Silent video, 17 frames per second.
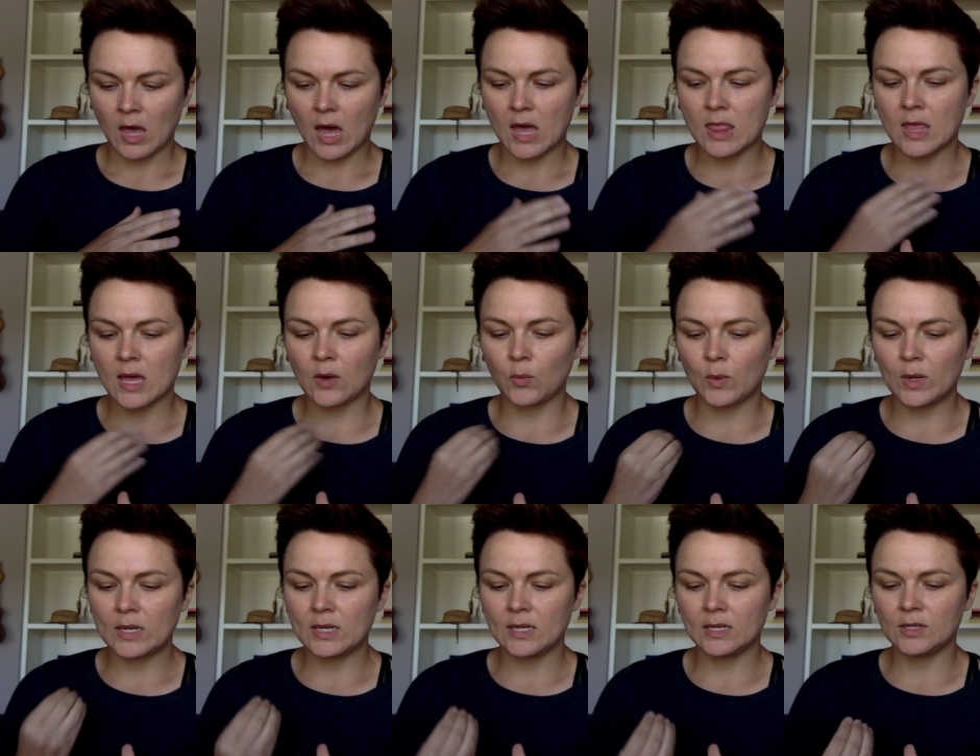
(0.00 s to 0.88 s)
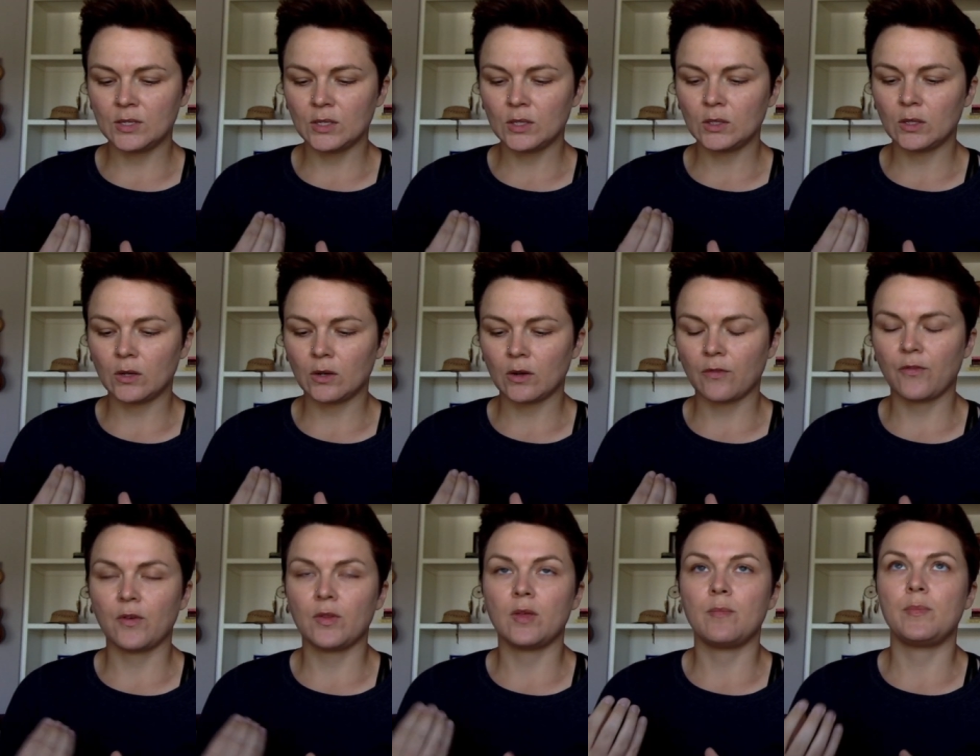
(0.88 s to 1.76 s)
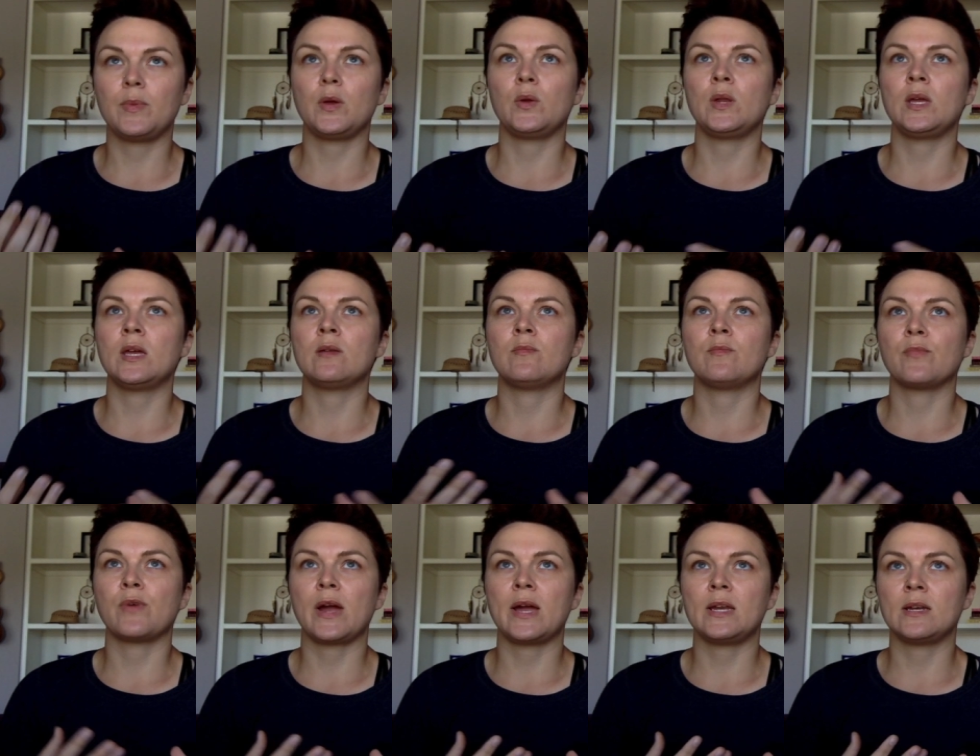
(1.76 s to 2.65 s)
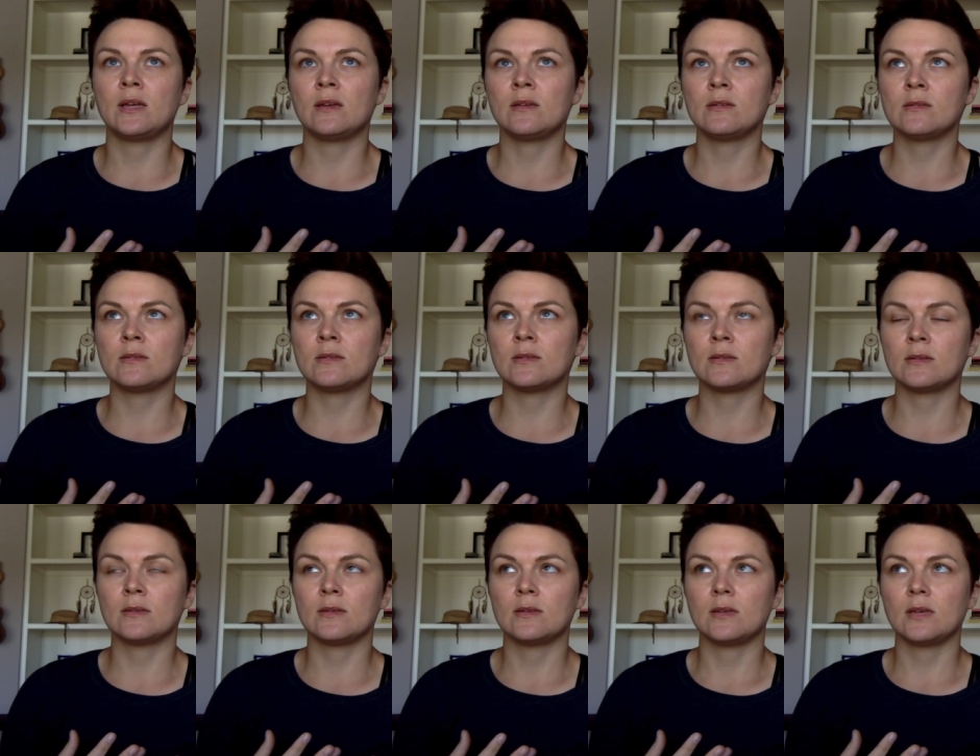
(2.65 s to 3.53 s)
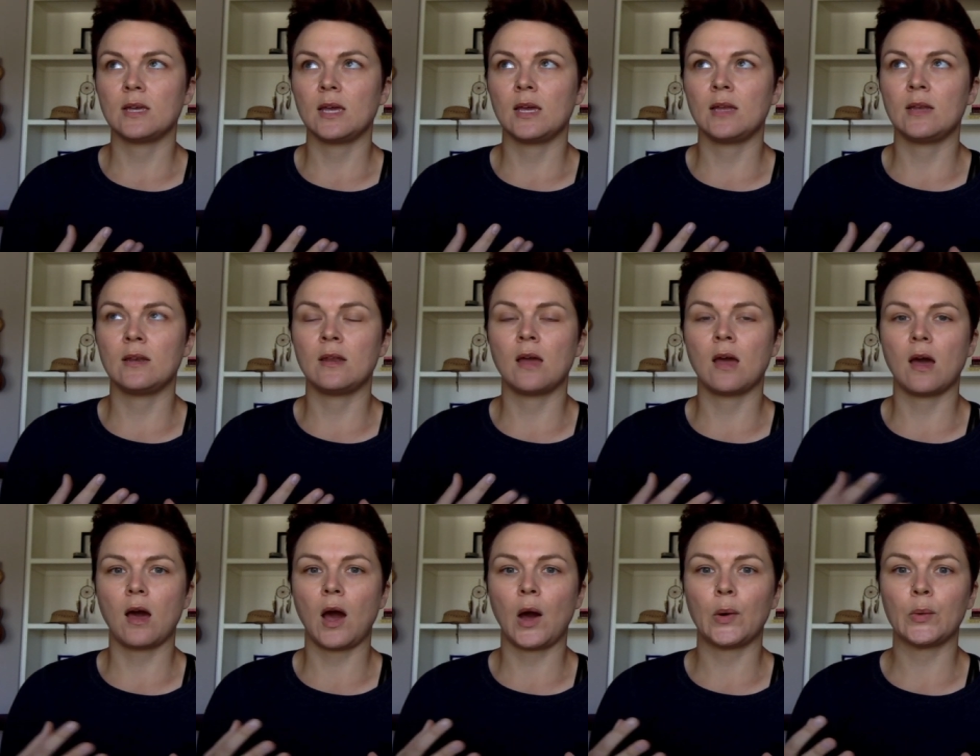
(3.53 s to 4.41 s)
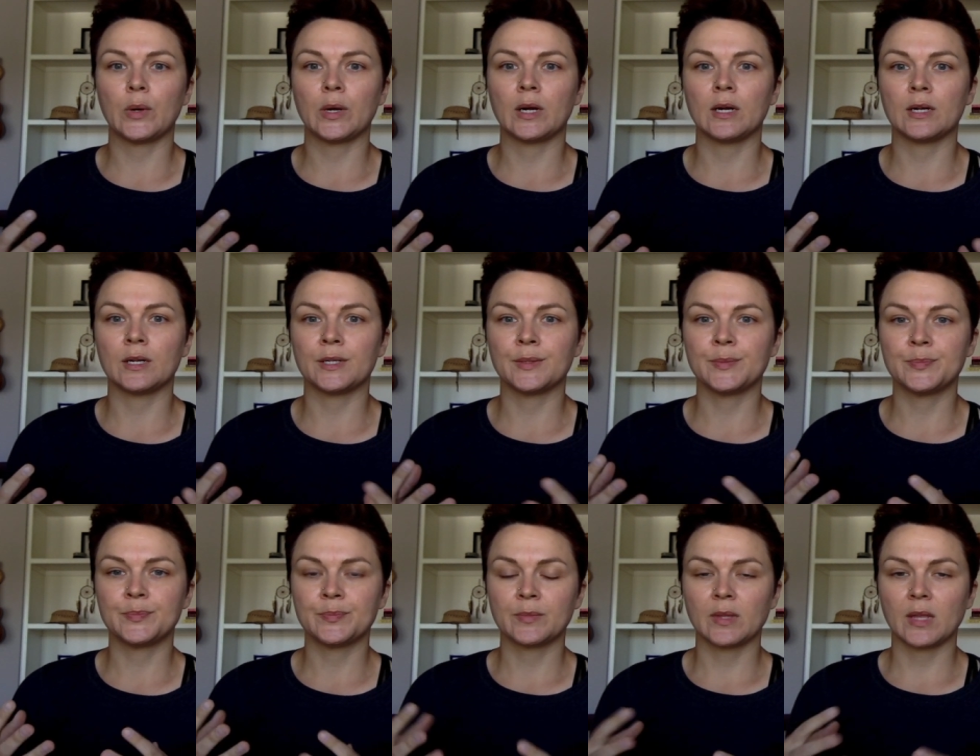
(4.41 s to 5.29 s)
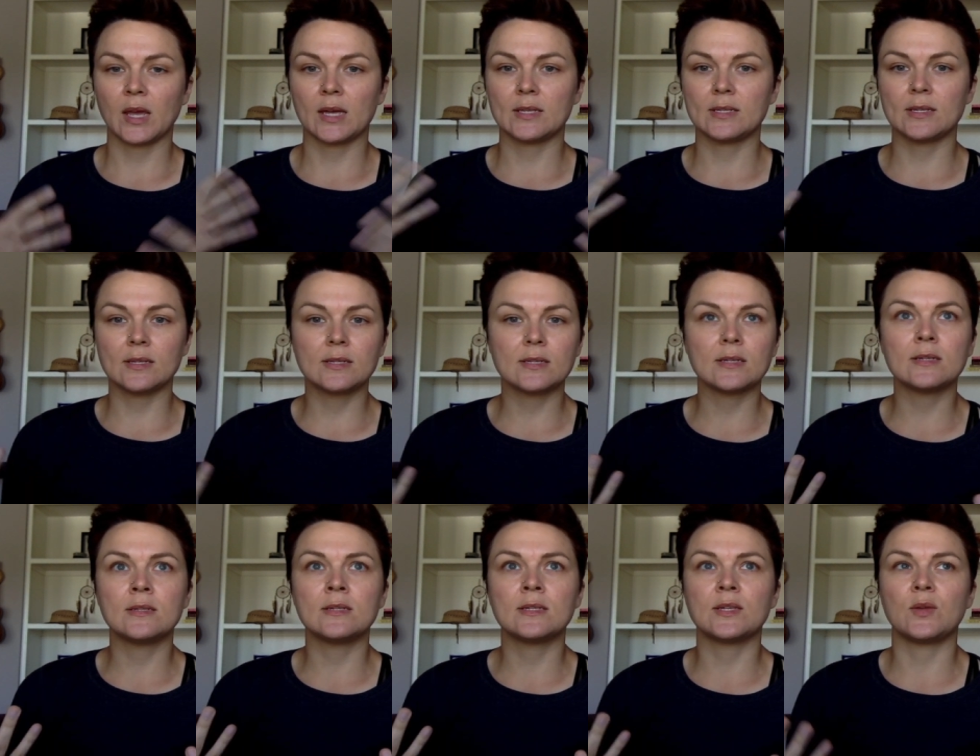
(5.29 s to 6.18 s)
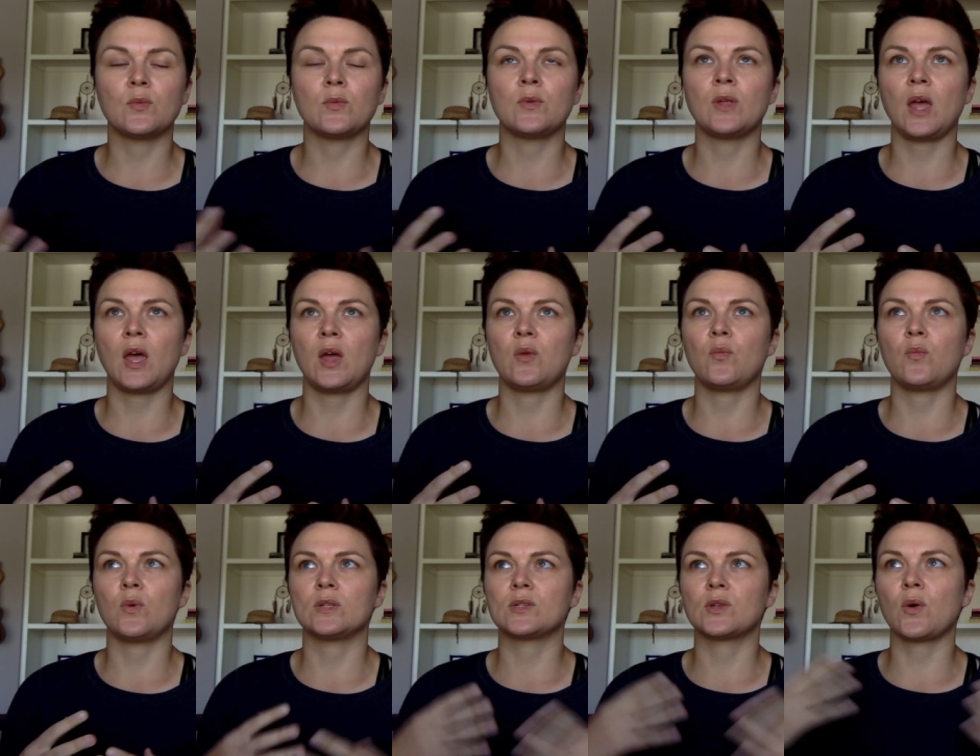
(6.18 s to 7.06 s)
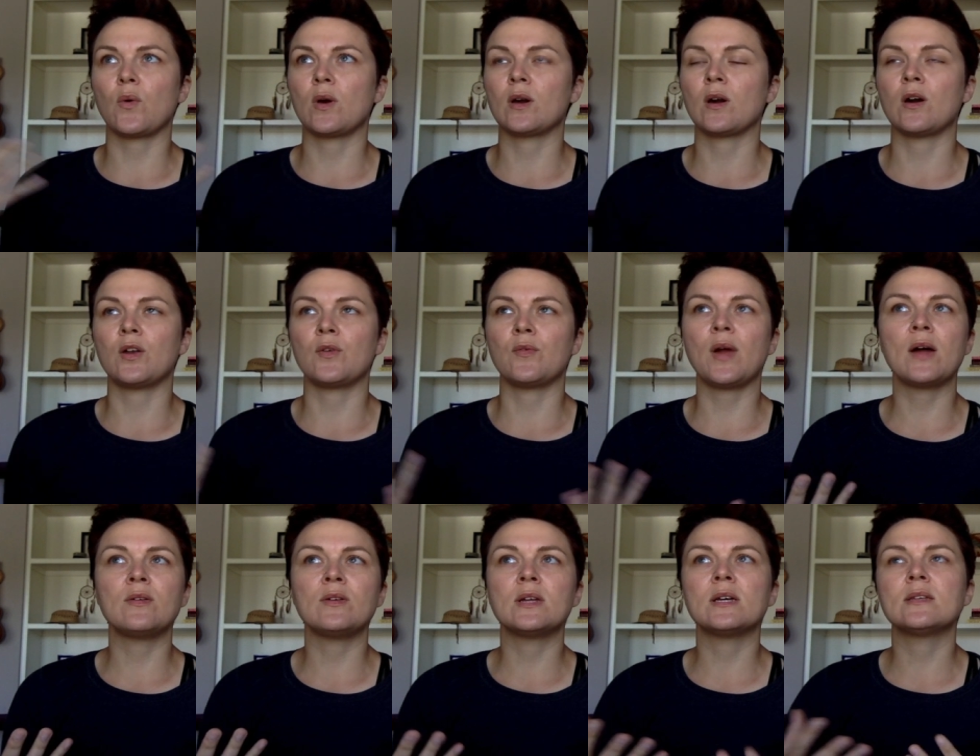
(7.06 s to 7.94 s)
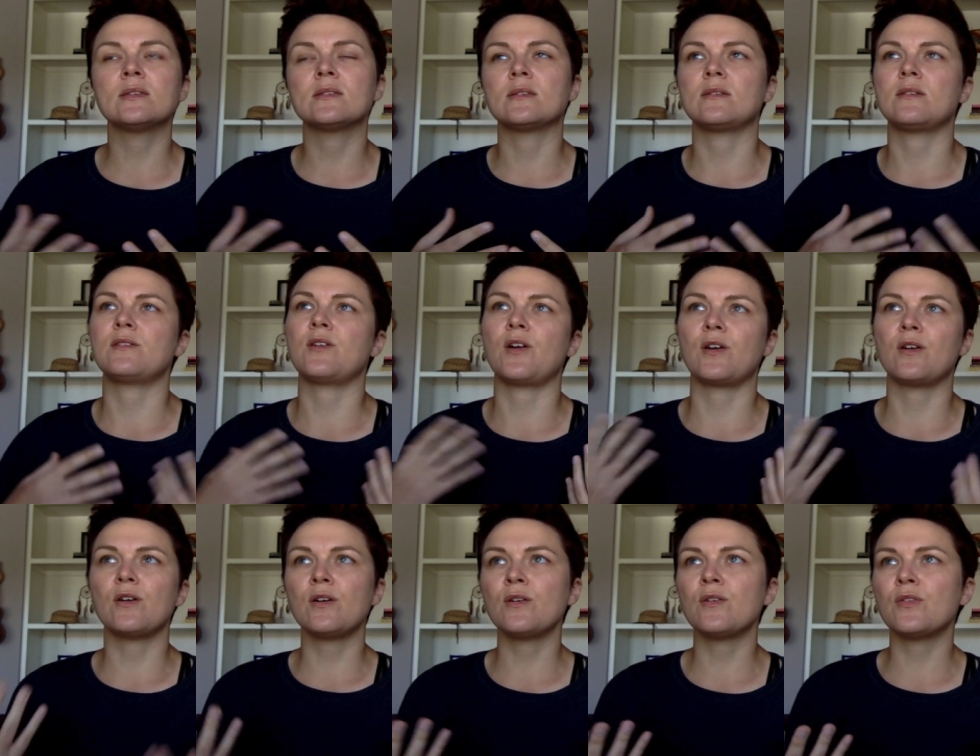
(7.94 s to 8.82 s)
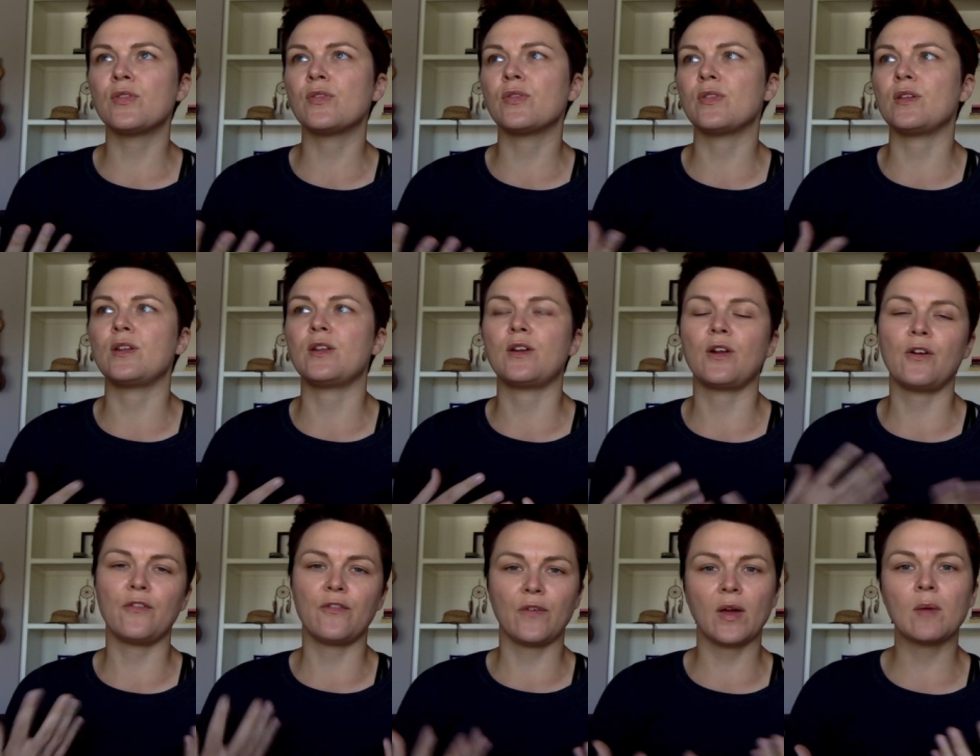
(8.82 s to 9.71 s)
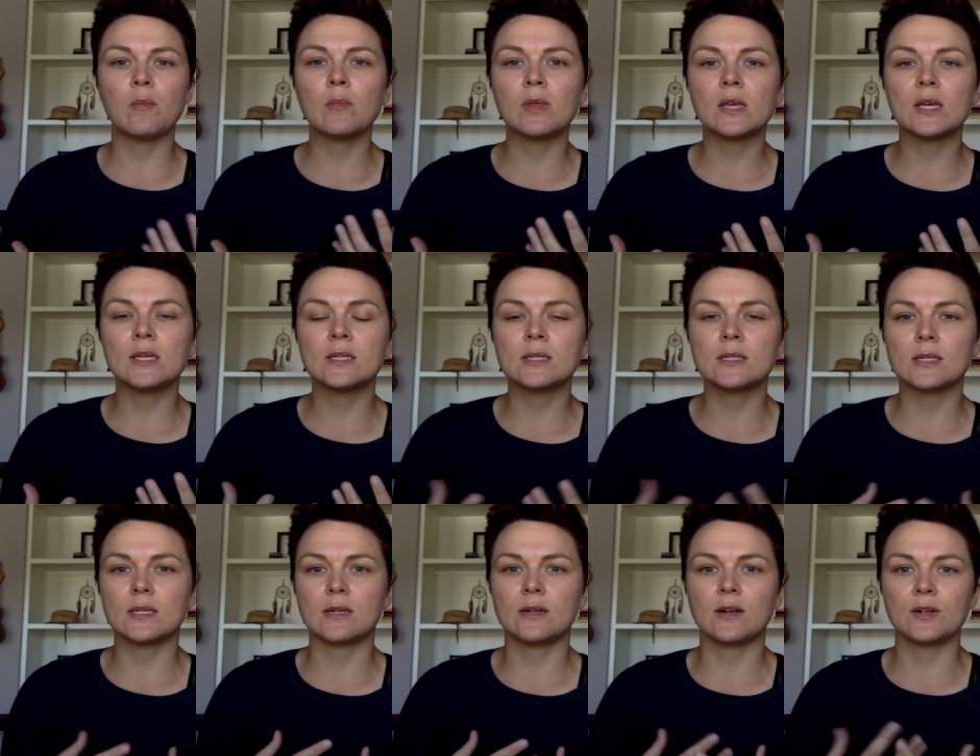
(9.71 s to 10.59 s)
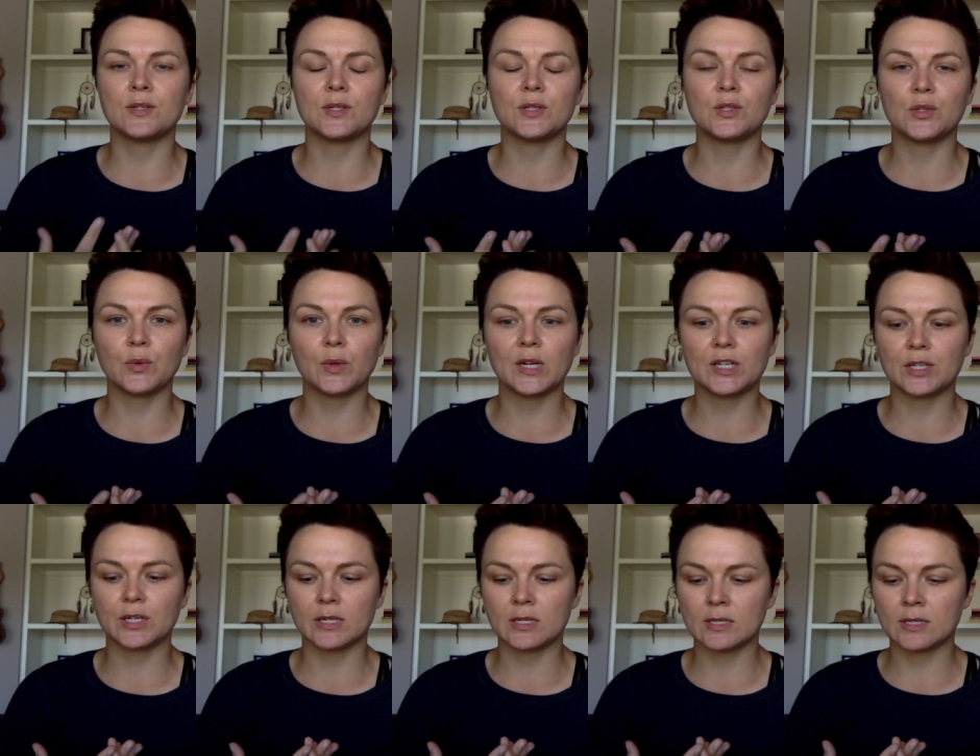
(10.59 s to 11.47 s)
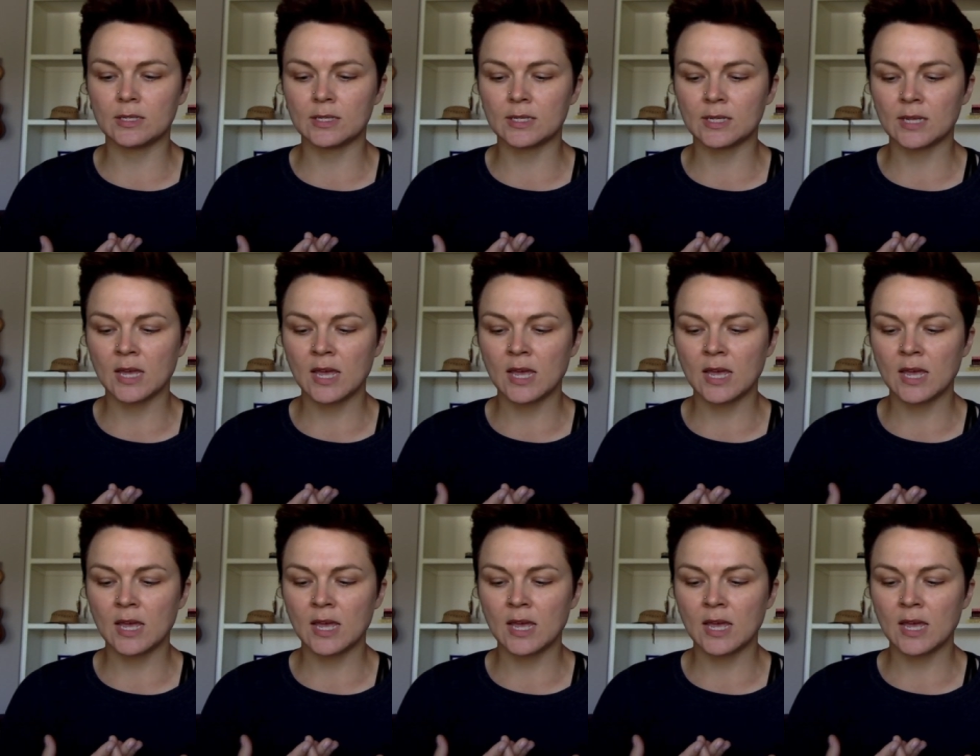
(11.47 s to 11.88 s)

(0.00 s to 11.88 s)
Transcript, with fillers: And that we need to look for the beauty and brightness in our existence and what's going on around us and in our earth and in our families and our situations,